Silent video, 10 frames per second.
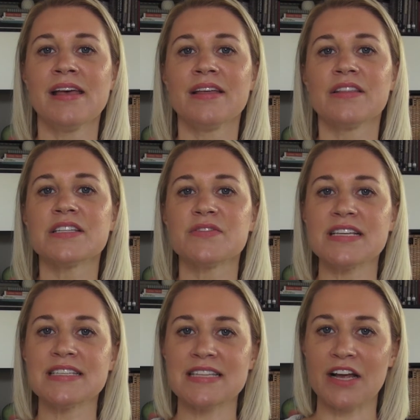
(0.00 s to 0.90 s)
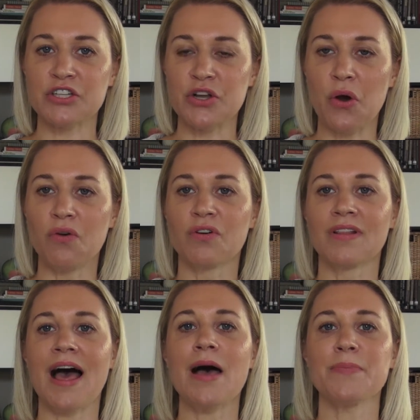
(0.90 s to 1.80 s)
this phase is actually
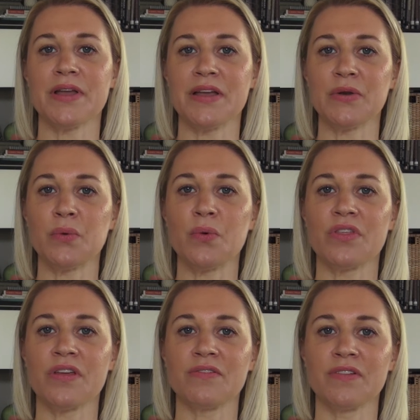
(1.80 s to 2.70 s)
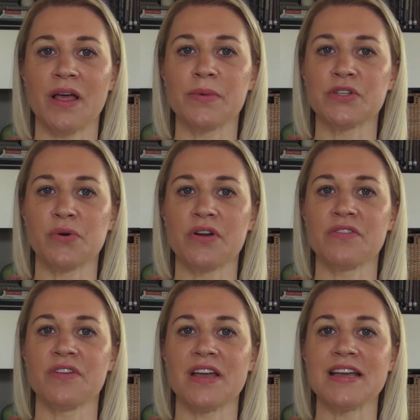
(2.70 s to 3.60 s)
overlapping with the inflammatory
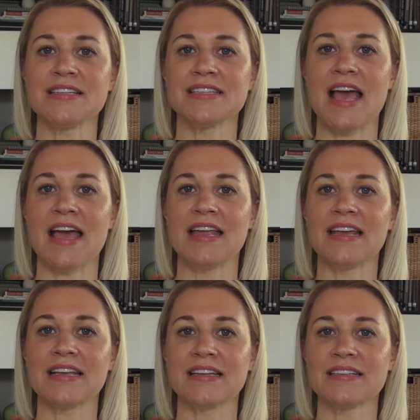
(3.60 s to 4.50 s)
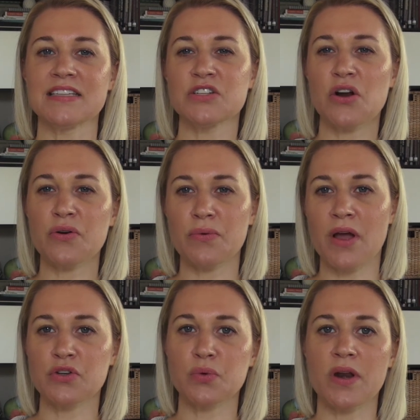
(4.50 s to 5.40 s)
phase, and it can start
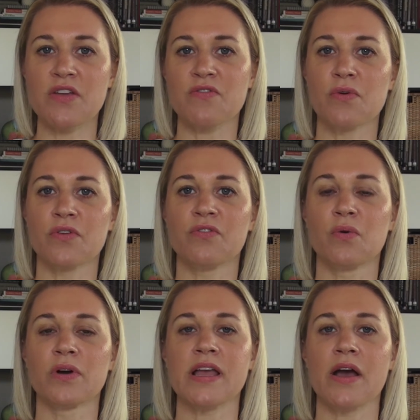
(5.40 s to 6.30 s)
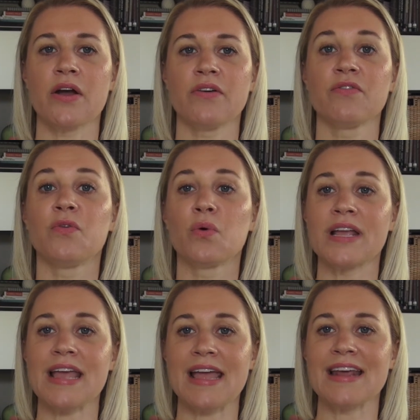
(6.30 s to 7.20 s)
around 24 to
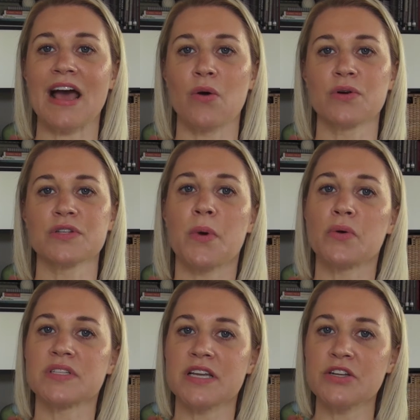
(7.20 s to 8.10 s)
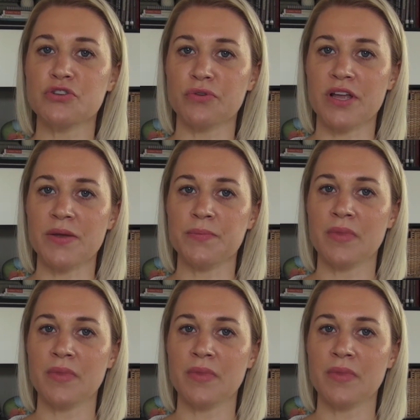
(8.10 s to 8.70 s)
48 hours post-injury,